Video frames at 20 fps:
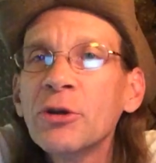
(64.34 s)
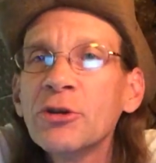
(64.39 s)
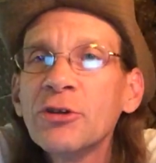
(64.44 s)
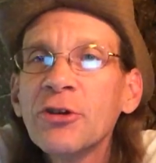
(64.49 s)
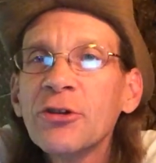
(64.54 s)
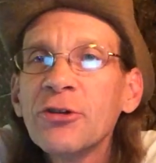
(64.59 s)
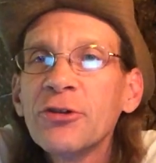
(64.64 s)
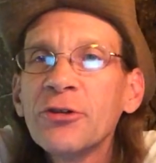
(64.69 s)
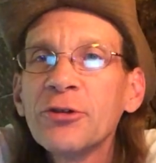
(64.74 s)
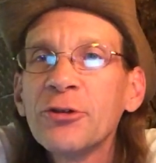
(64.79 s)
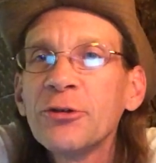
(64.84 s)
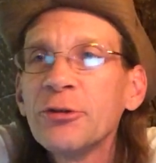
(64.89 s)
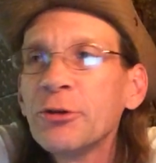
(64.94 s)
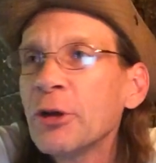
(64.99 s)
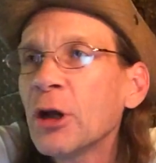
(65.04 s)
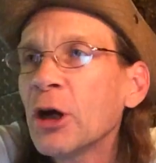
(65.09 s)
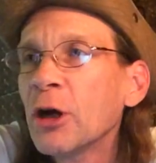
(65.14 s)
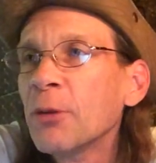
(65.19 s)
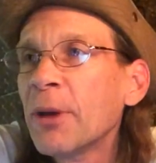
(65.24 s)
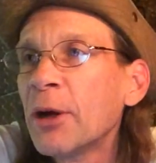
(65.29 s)
which is,
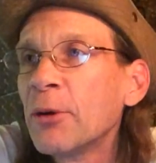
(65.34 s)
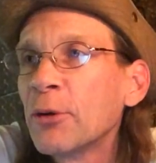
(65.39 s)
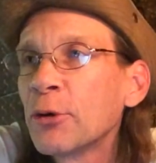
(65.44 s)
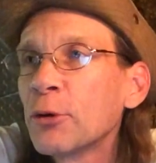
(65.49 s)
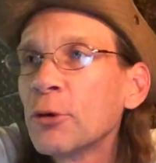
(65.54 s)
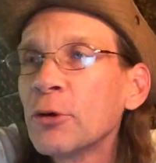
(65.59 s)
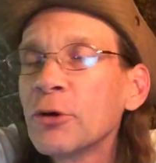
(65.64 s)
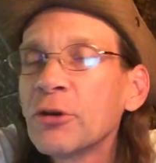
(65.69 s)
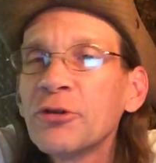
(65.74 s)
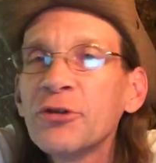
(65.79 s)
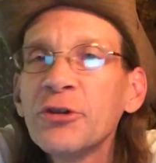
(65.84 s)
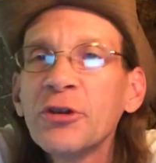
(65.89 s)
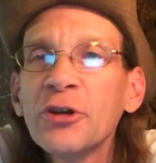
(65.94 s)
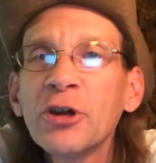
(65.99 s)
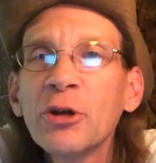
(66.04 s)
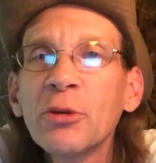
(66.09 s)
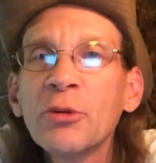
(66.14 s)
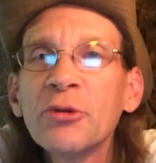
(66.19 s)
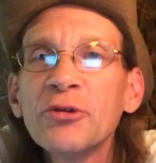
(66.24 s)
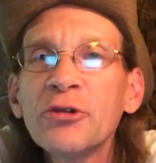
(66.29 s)
you know, my recording
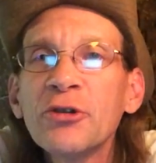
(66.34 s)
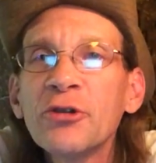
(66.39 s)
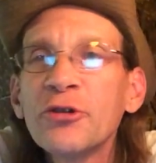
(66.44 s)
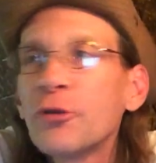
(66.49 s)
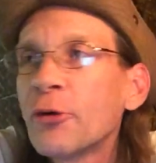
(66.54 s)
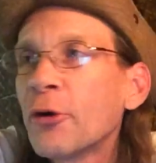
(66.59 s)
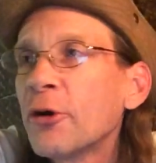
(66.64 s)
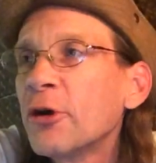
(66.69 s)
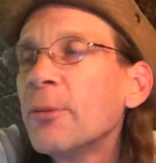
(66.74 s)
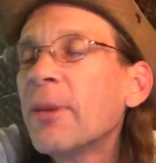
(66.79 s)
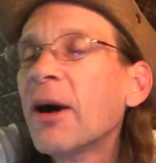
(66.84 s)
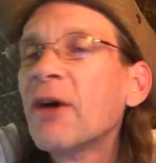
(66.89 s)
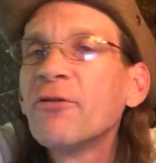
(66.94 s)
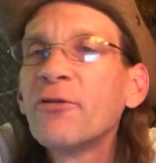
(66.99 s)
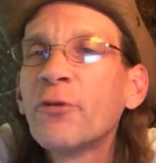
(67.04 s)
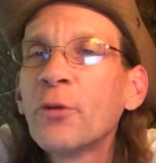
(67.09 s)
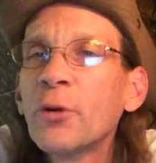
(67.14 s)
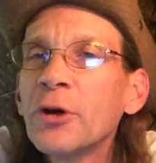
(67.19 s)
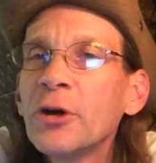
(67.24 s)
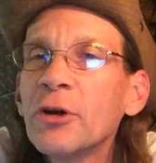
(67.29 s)
studio was destroyed about
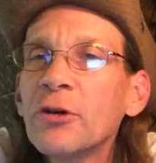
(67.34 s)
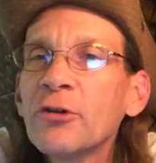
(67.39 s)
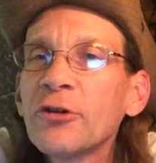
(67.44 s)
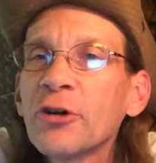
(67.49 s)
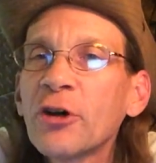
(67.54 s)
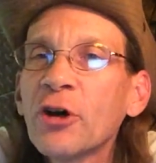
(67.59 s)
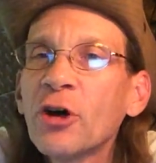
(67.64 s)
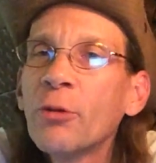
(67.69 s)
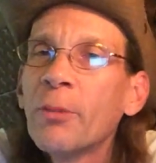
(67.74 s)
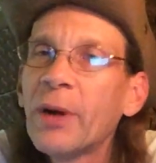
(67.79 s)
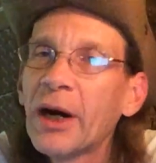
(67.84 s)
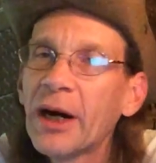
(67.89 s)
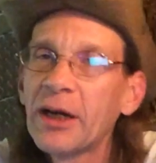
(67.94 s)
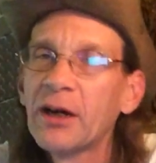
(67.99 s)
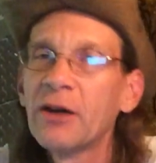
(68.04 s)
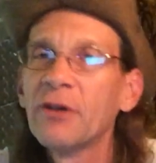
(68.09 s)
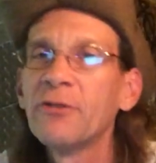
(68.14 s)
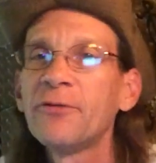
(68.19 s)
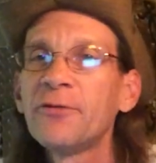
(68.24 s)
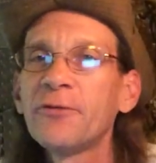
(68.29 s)
four years ago by
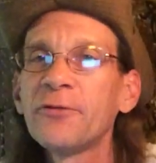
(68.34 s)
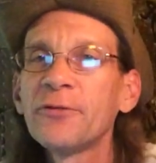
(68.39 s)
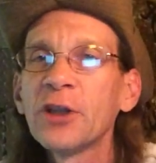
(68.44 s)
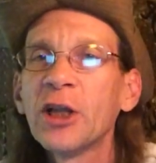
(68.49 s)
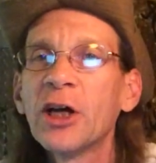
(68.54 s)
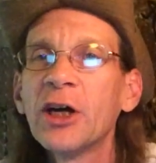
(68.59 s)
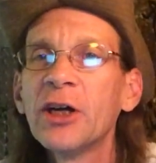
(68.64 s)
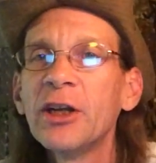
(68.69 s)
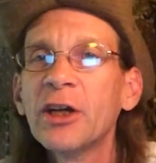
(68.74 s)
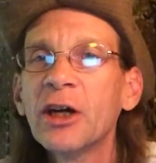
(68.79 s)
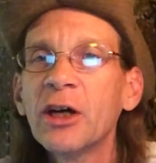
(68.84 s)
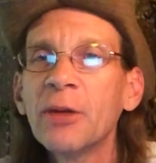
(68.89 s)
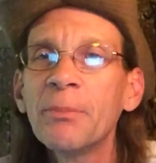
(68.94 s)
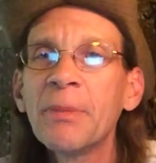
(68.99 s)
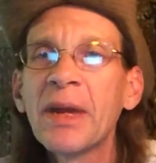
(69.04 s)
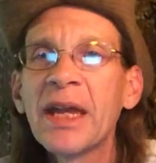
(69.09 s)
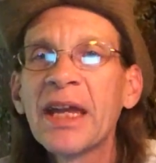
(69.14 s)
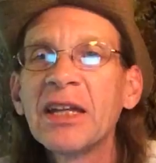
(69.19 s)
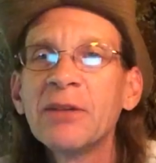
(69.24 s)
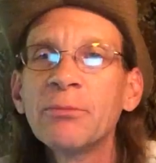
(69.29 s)
a flood. A
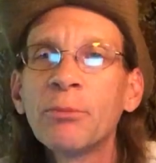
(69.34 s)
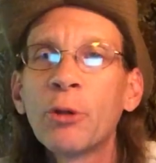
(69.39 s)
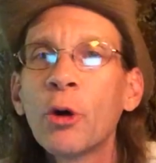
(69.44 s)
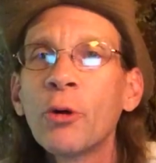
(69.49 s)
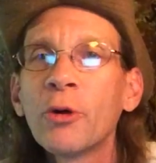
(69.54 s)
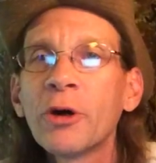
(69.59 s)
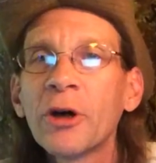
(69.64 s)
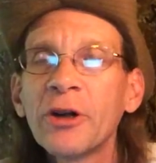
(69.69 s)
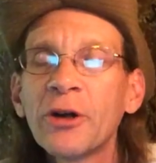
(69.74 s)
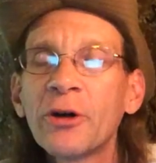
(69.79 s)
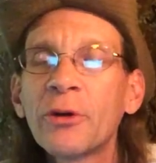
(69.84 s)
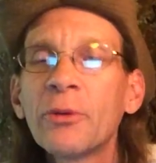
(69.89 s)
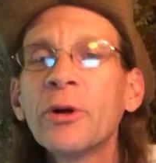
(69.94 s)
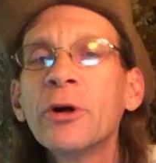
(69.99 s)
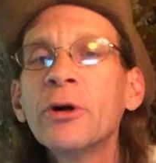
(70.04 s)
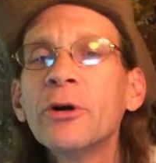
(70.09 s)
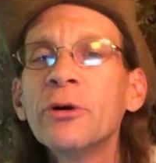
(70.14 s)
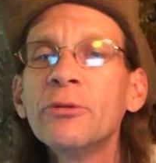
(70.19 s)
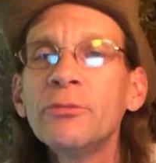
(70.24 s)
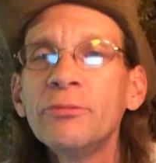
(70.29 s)
main broke on a
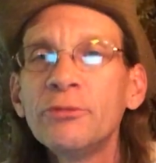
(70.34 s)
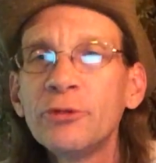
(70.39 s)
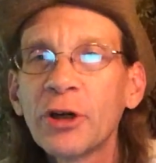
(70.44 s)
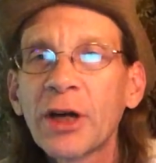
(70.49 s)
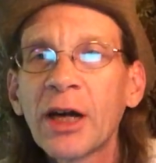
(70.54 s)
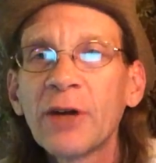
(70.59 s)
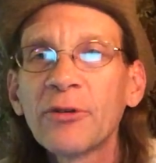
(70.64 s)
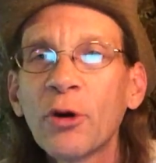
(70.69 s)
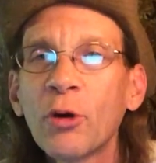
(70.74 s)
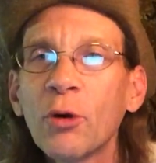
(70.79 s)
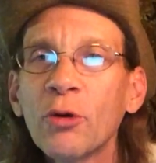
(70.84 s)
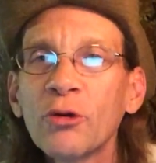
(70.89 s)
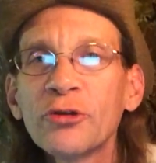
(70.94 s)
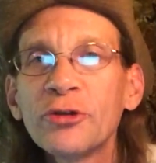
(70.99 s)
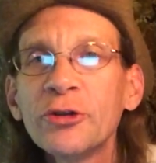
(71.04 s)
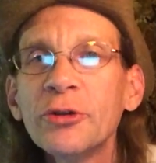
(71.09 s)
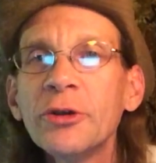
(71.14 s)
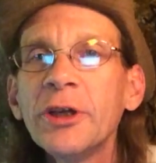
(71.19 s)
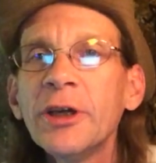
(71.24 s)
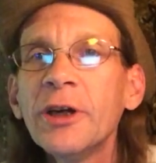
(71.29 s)
road, took out the whole
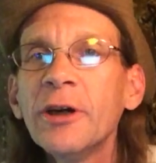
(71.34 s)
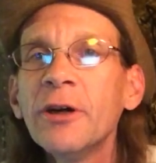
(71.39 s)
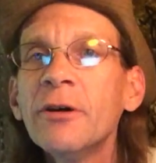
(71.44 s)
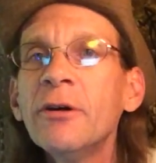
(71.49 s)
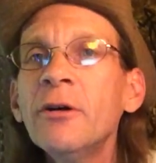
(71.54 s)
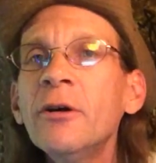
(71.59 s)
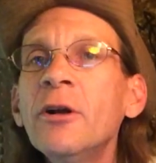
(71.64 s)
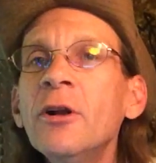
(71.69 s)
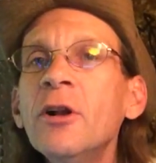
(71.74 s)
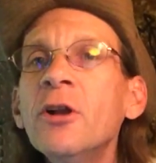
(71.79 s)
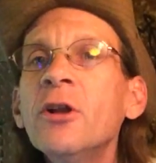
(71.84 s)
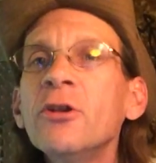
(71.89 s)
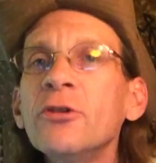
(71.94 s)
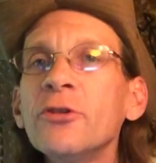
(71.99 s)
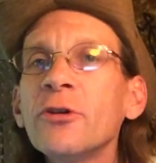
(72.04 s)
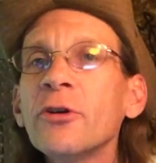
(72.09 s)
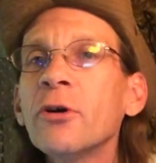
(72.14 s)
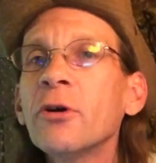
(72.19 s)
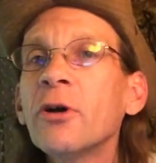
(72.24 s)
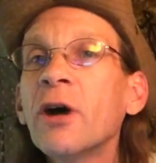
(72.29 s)
studio.
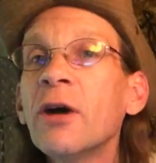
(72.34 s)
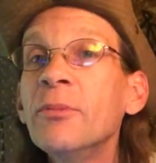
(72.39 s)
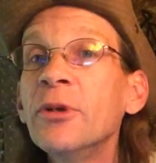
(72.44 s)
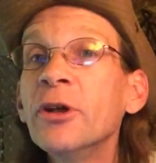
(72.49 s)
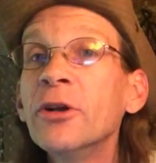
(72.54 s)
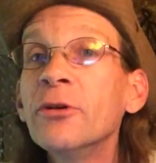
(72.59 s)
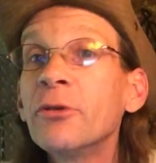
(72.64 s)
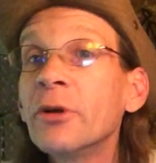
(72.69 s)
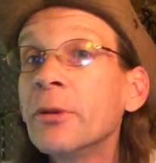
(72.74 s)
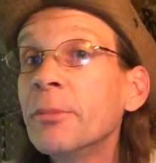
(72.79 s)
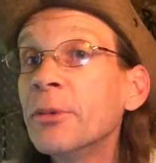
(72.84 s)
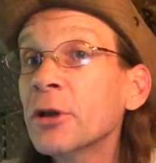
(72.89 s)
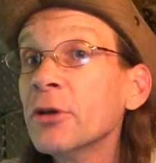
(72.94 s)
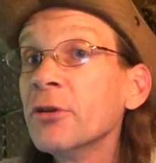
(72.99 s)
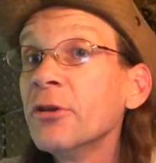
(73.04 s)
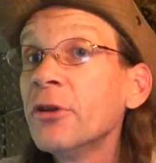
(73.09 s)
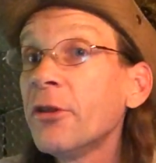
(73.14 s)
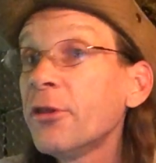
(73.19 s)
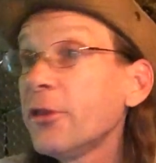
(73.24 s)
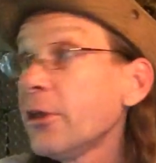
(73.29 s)
So I've been
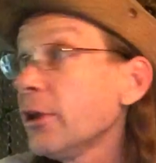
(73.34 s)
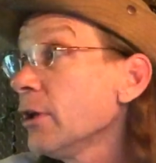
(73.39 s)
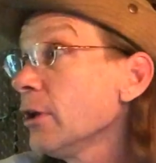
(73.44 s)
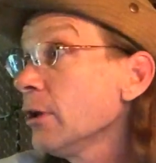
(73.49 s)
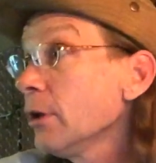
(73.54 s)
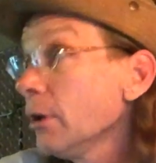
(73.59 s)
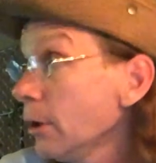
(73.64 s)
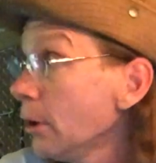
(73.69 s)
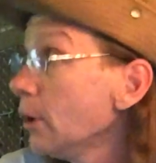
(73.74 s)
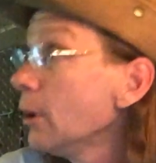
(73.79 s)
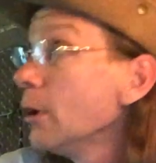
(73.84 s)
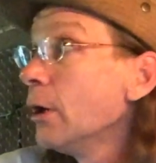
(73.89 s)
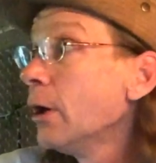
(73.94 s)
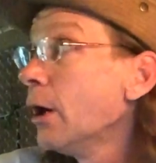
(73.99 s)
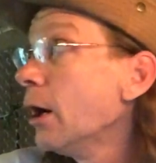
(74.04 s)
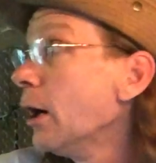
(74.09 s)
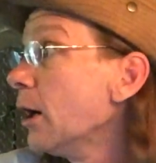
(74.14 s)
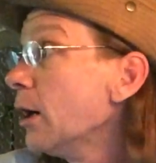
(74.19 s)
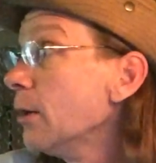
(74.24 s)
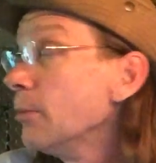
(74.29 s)
rebuilding the thing.
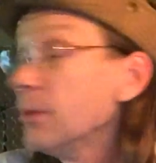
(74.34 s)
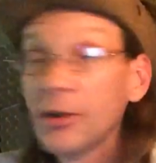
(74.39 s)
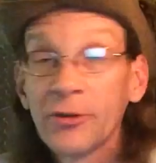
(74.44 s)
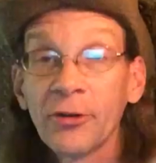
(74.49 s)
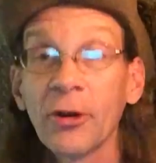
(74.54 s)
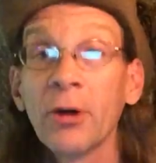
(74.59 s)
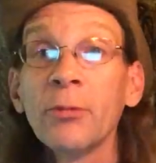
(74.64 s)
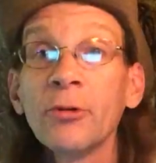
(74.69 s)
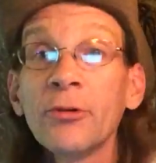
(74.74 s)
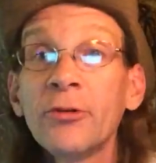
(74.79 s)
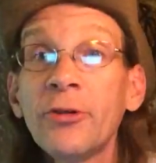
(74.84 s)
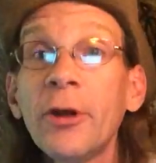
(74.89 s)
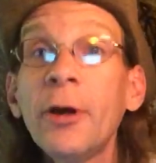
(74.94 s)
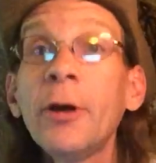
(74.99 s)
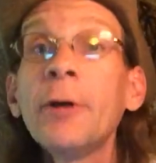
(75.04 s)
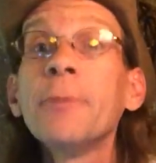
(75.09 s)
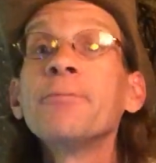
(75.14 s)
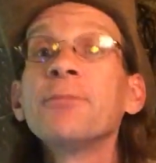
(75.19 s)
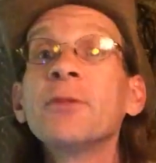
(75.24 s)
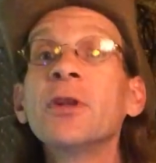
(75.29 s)
Um, it's almost
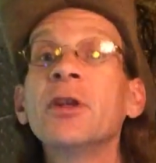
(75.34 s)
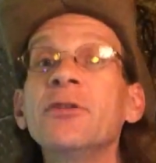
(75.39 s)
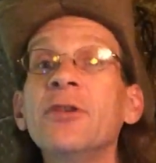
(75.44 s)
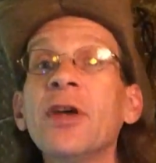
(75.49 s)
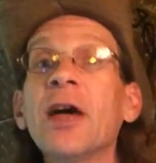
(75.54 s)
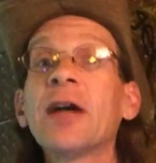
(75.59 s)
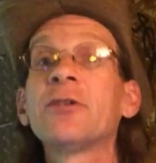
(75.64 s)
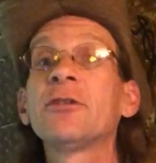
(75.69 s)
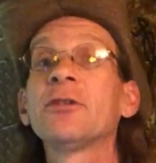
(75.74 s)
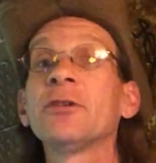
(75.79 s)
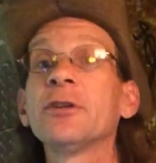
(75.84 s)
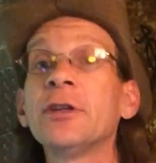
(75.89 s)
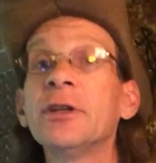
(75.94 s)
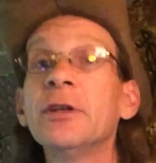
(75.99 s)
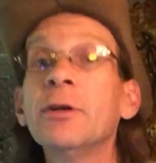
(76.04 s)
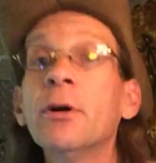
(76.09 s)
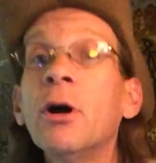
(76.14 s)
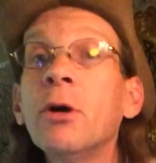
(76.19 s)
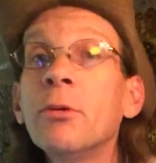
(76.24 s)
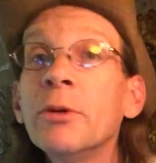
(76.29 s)
there. It's
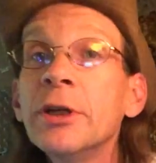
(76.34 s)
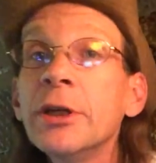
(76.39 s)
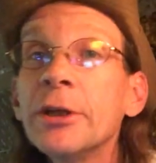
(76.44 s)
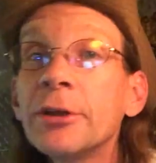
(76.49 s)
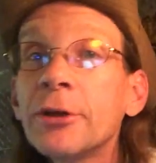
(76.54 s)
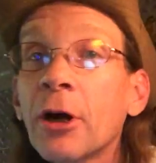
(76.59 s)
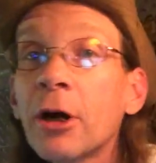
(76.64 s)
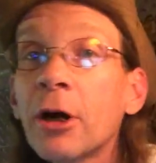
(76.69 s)
actually, we need